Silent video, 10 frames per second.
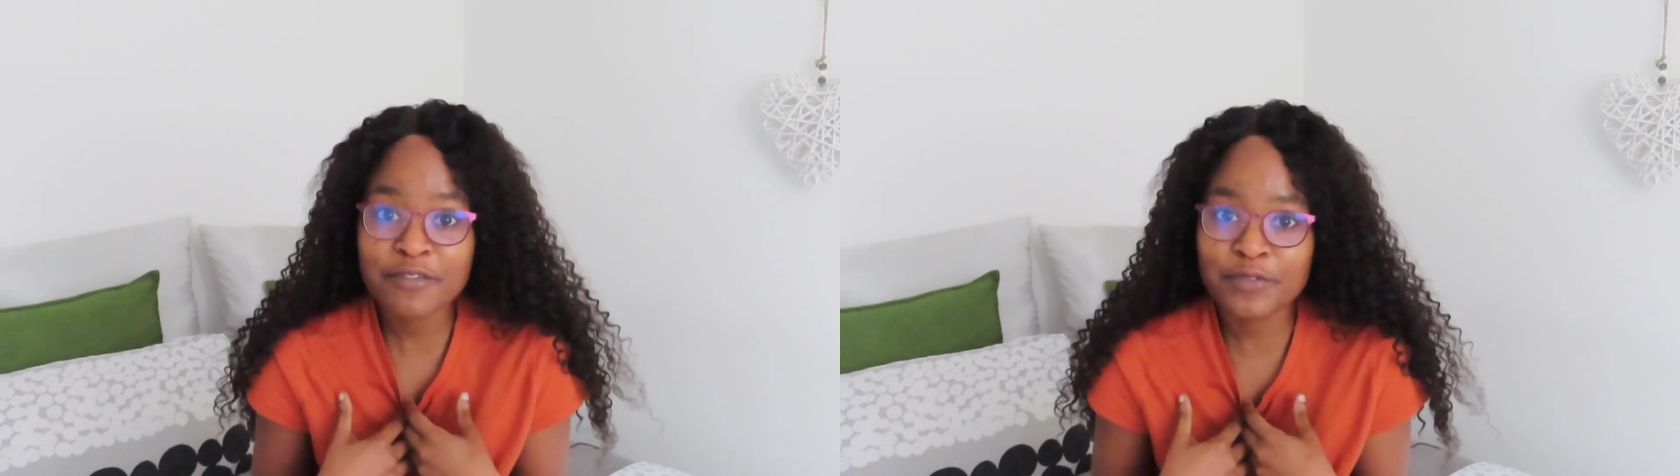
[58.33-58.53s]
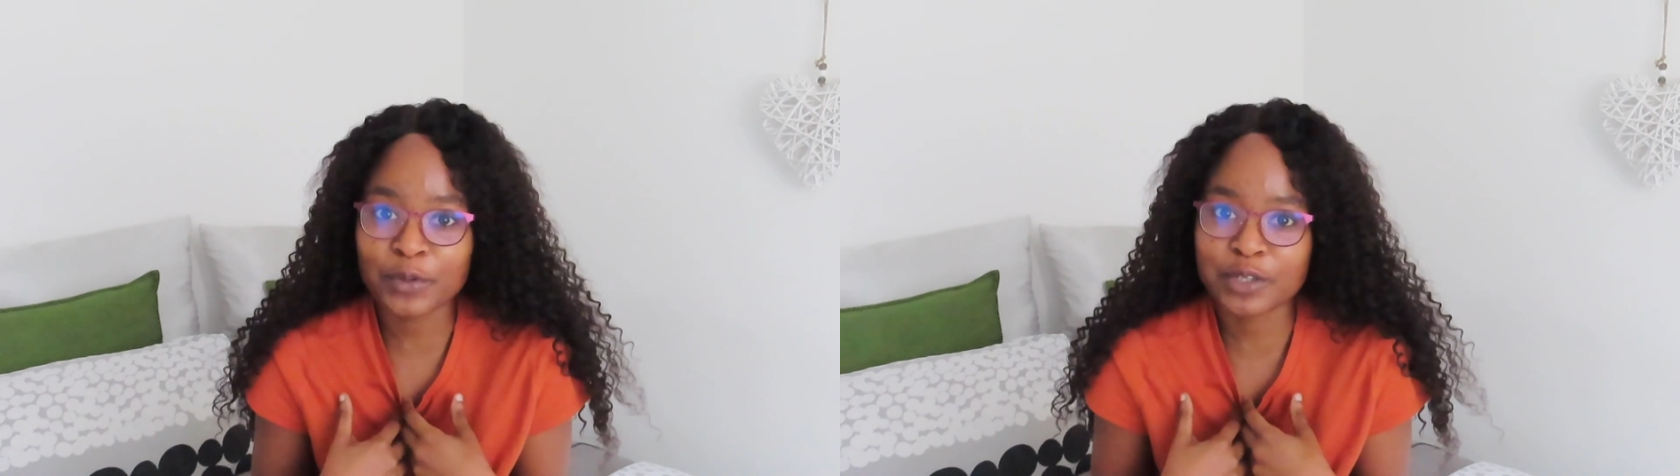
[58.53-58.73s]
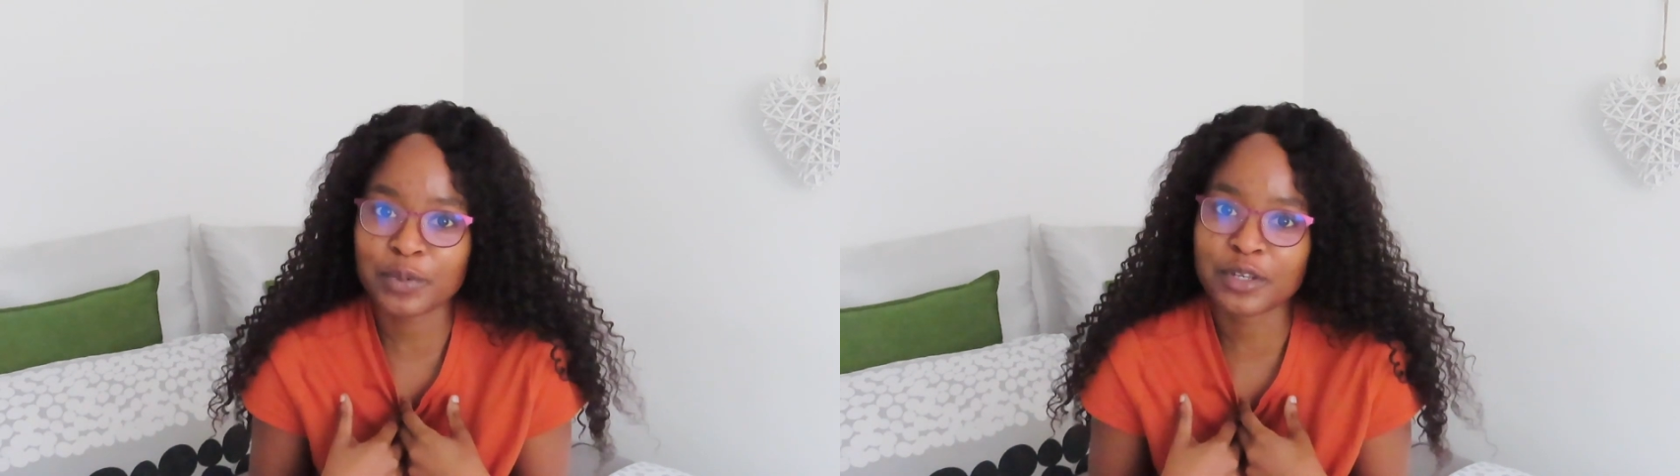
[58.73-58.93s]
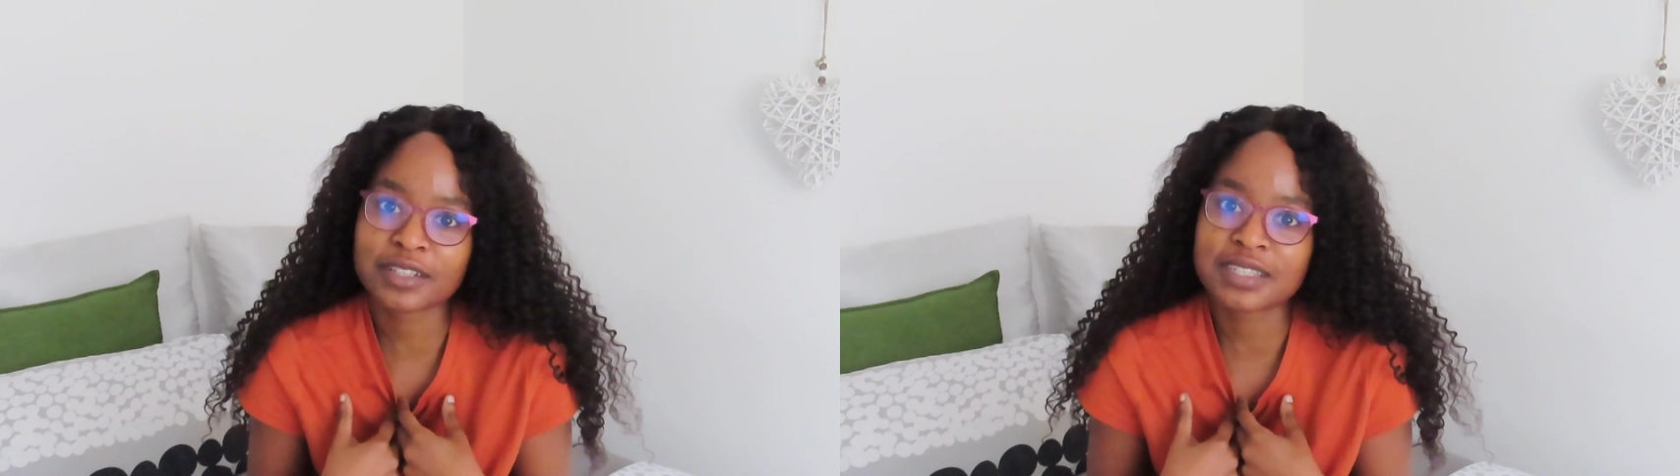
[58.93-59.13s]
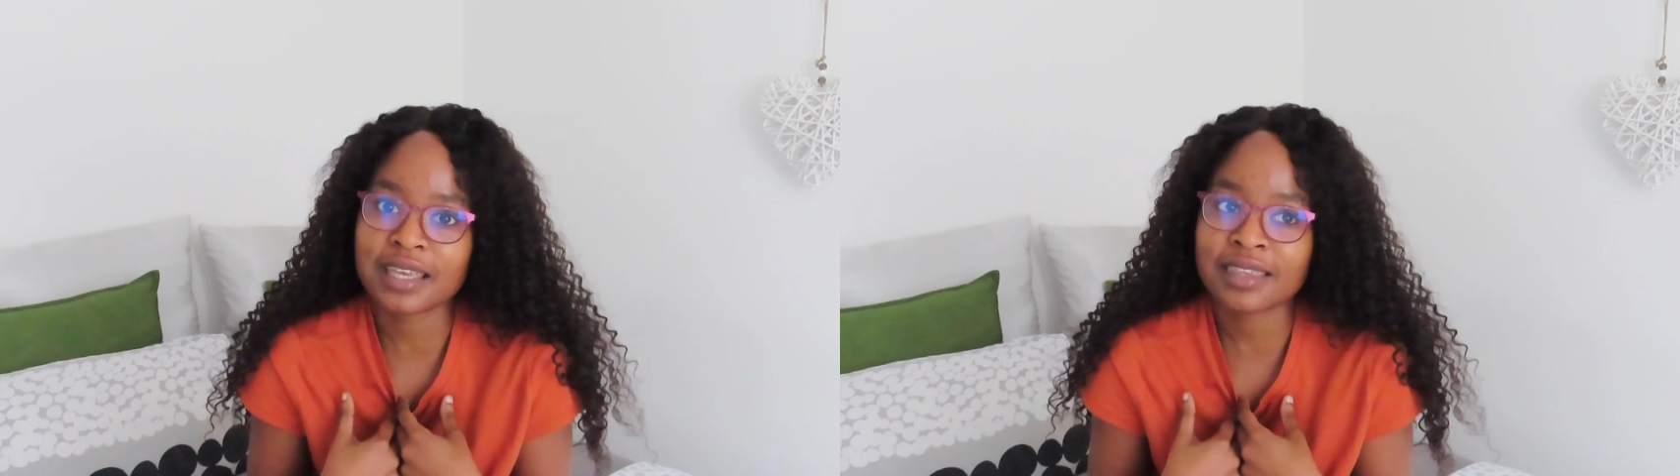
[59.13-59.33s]
fault that we're
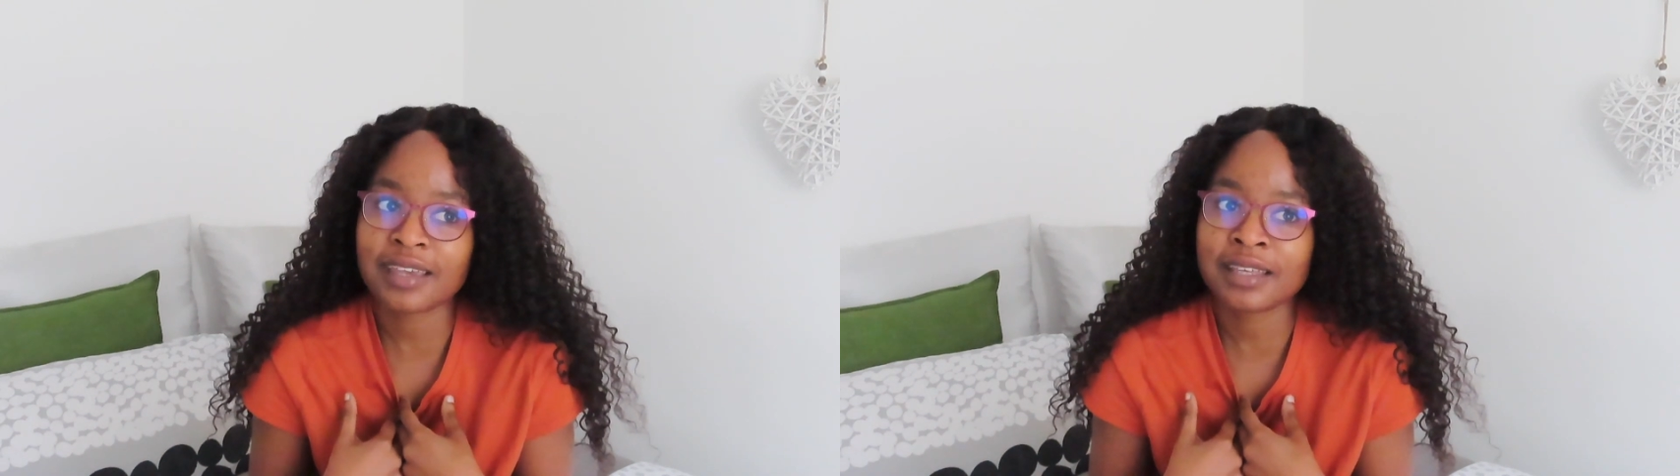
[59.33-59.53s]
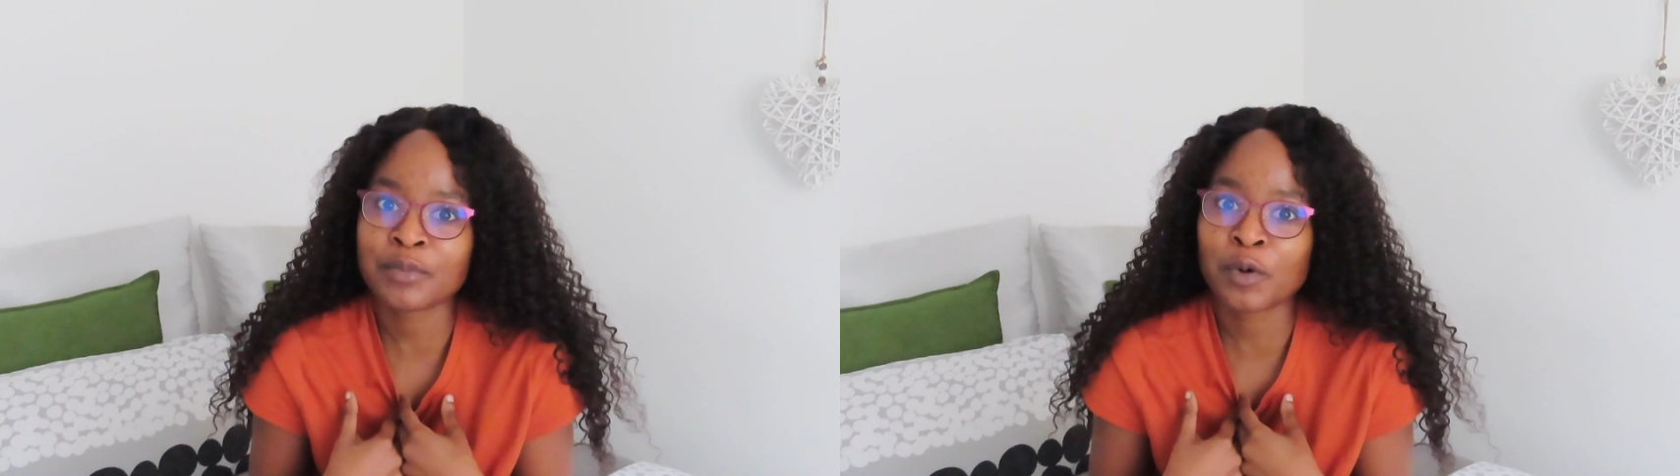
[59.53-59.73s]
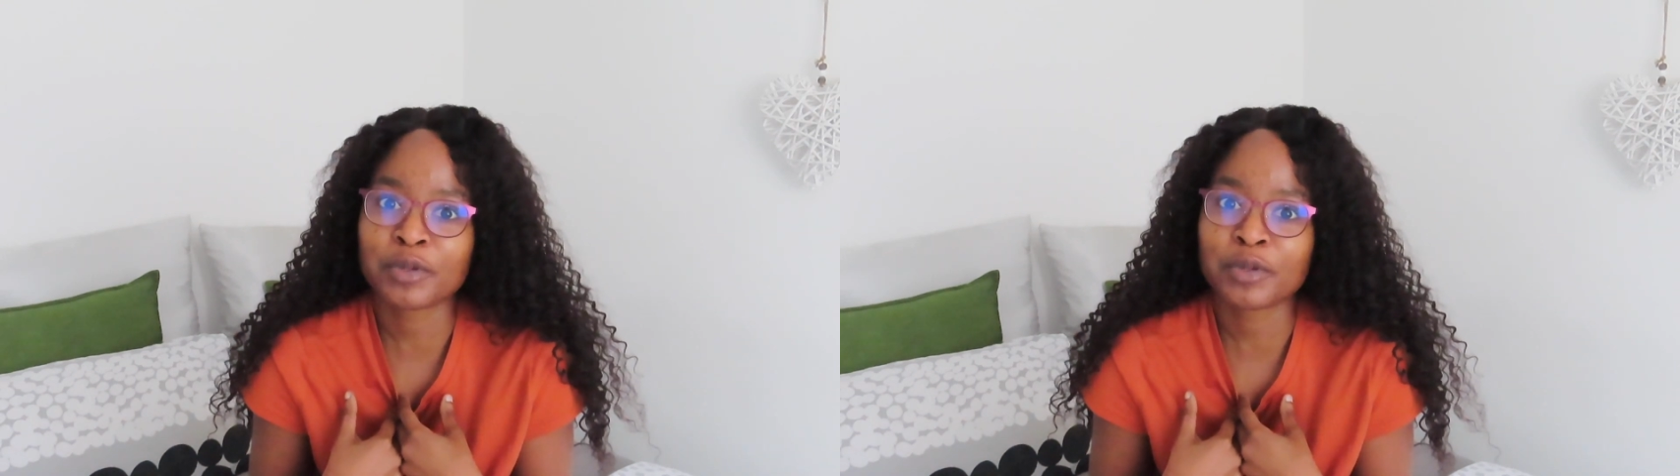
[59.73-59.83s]
not together anymore